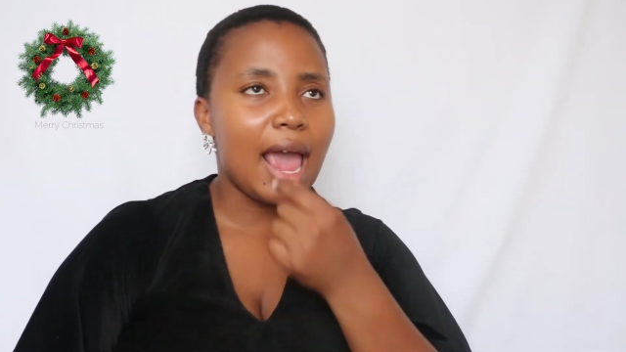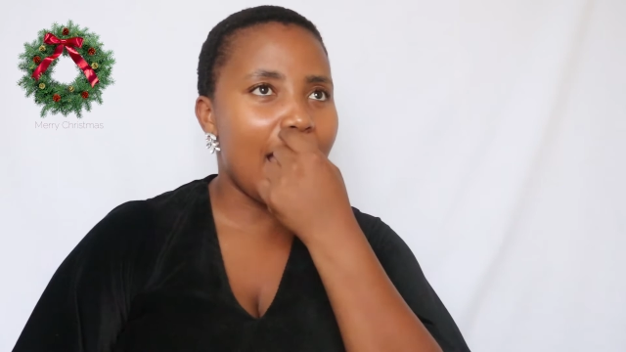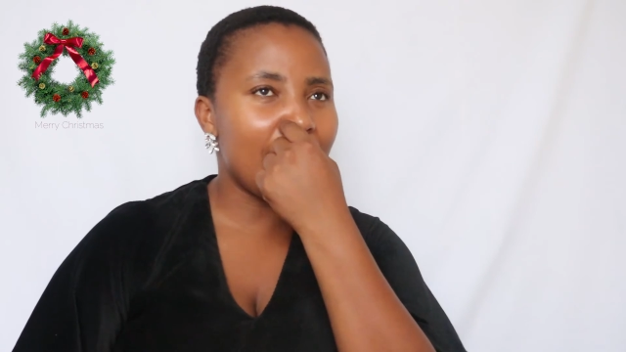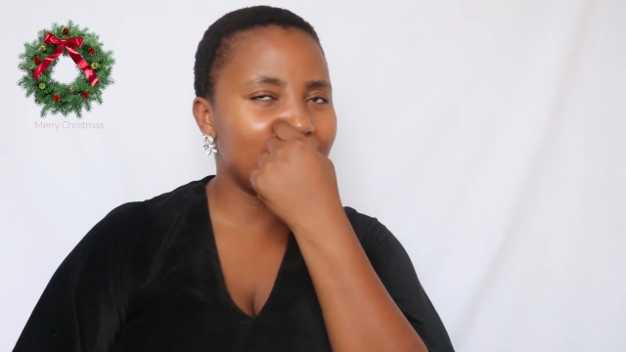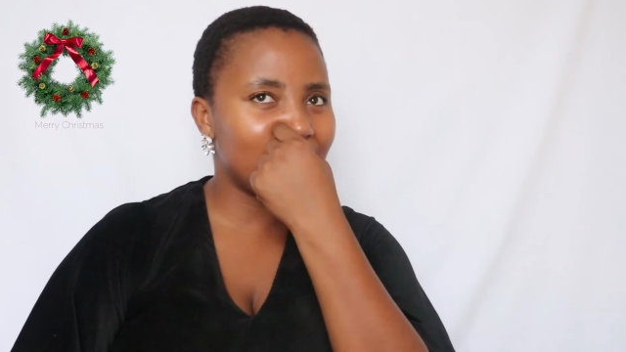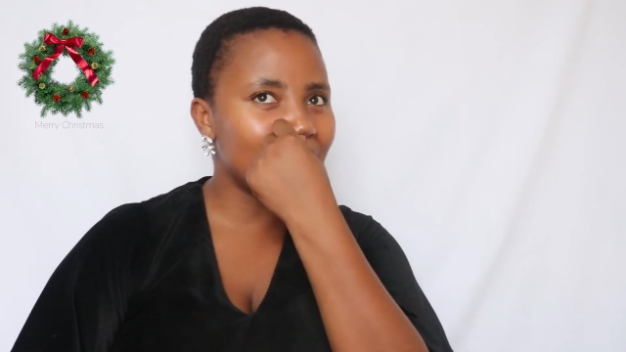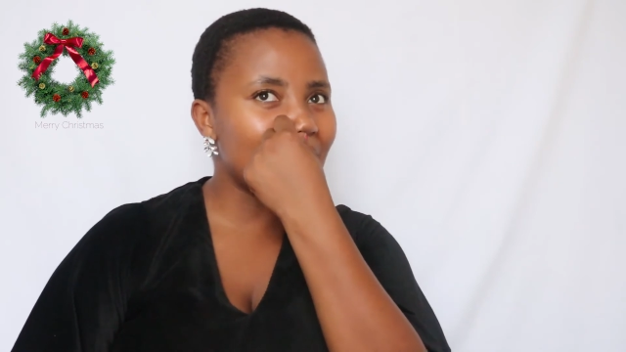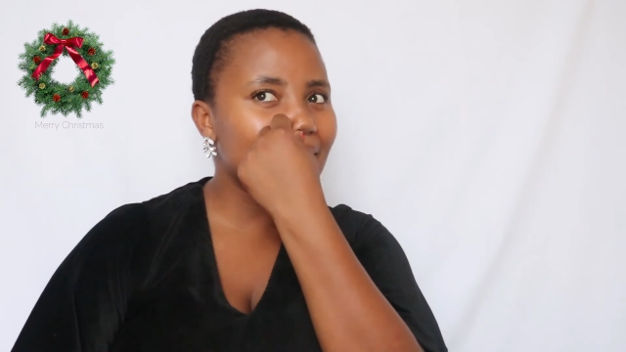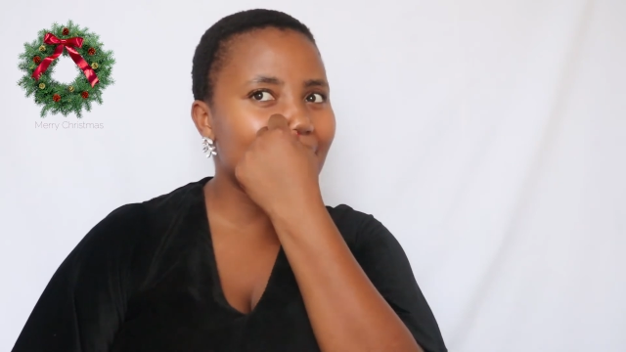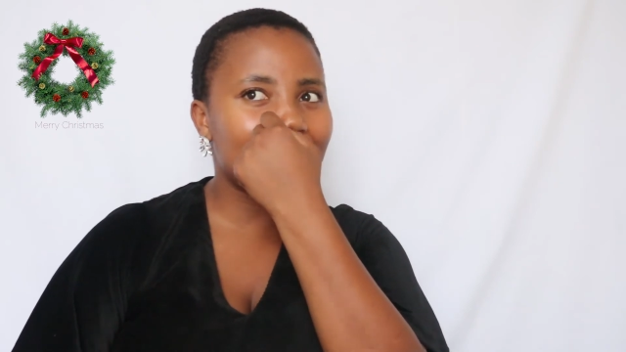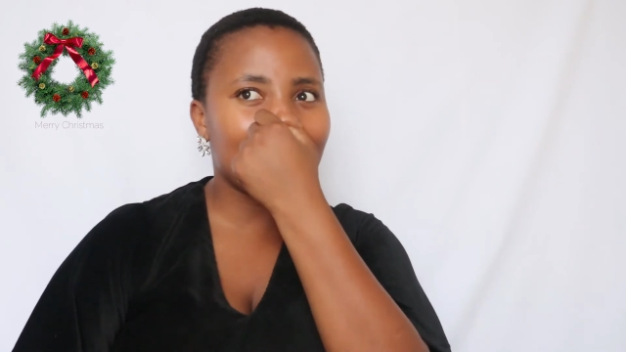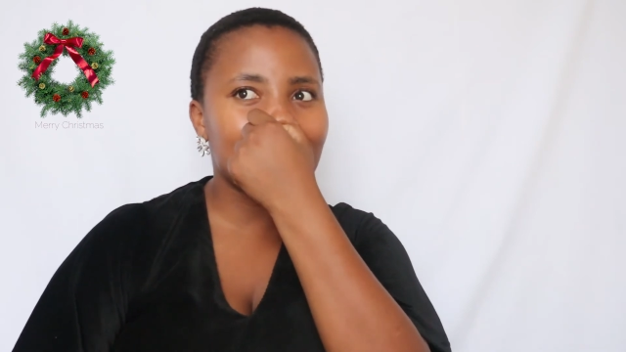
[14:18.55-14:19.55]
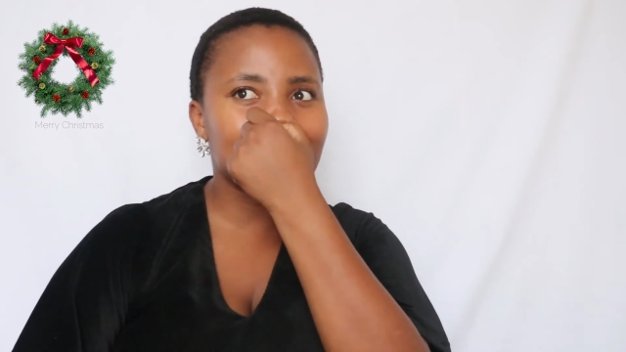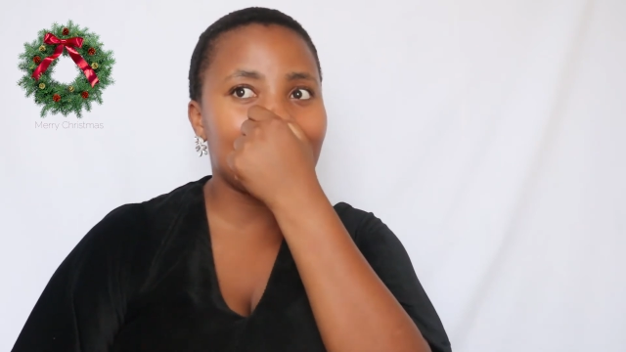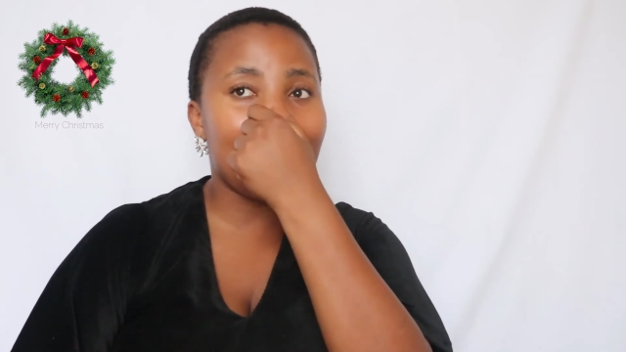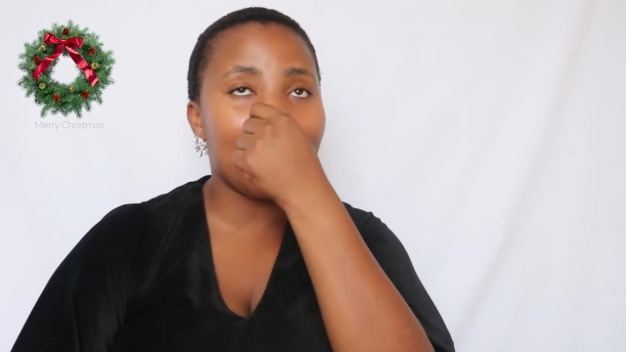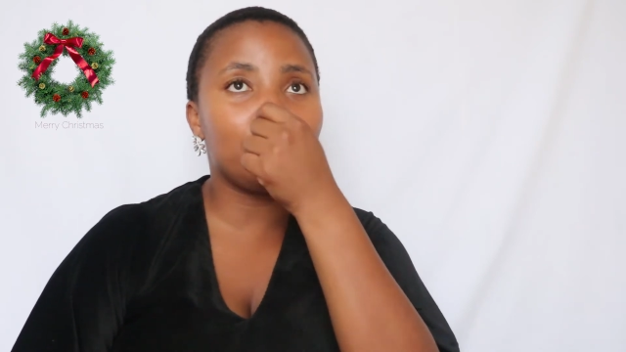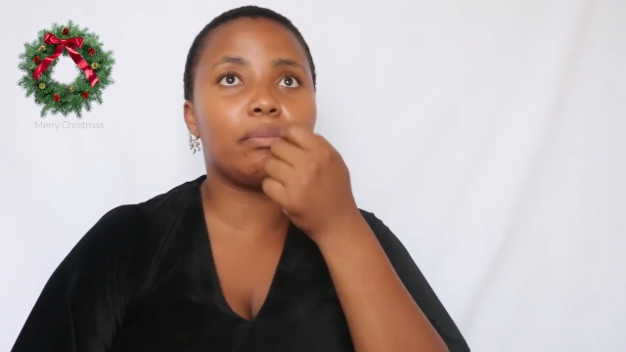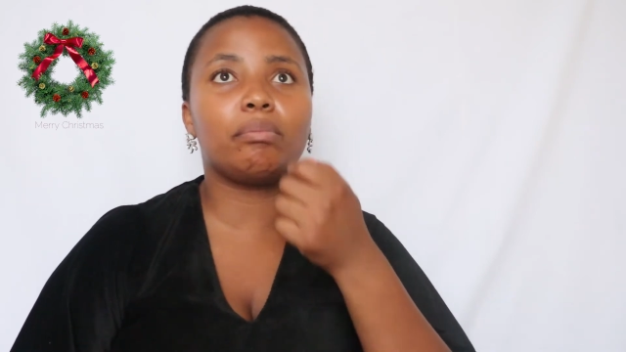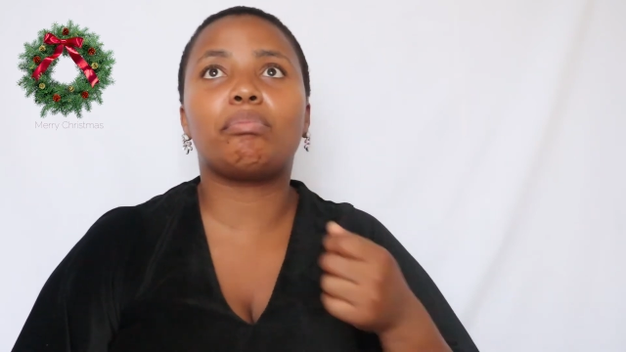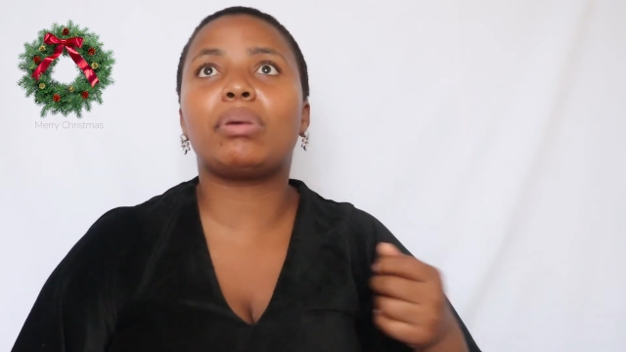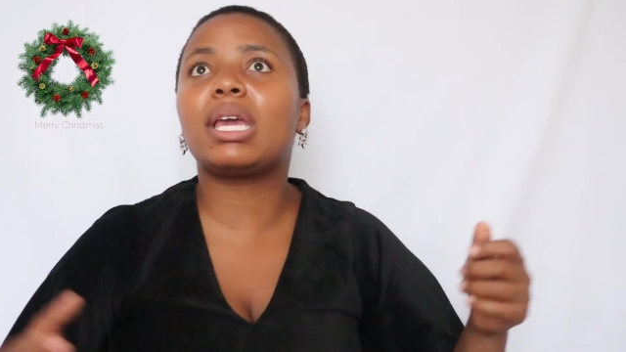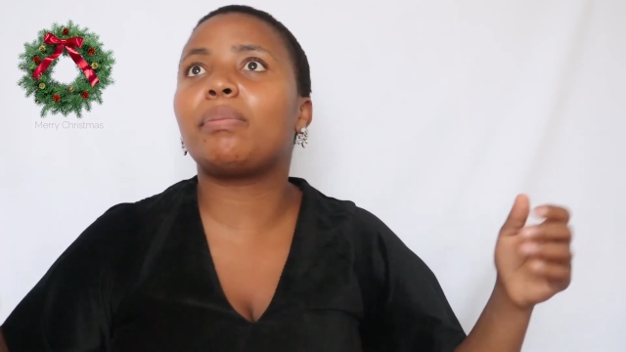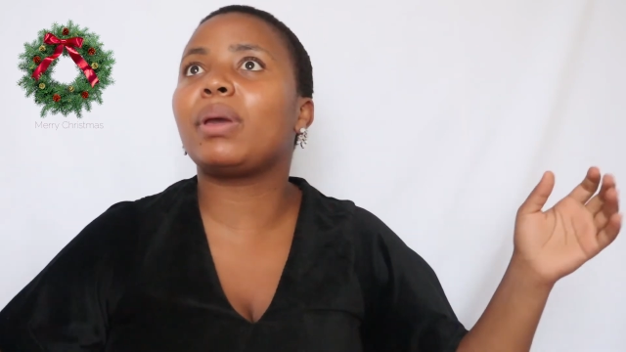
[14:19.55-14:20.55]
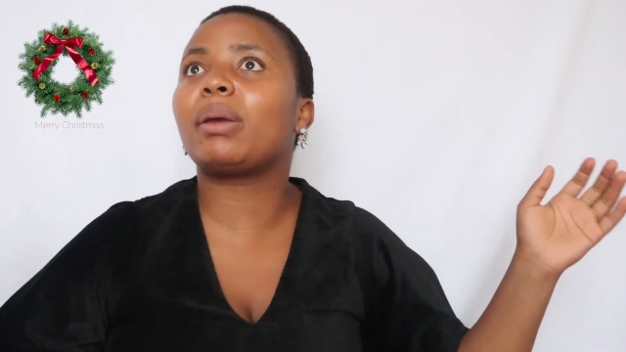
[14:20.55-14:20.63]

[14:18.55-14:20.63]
And it's not like, guys, I'm big,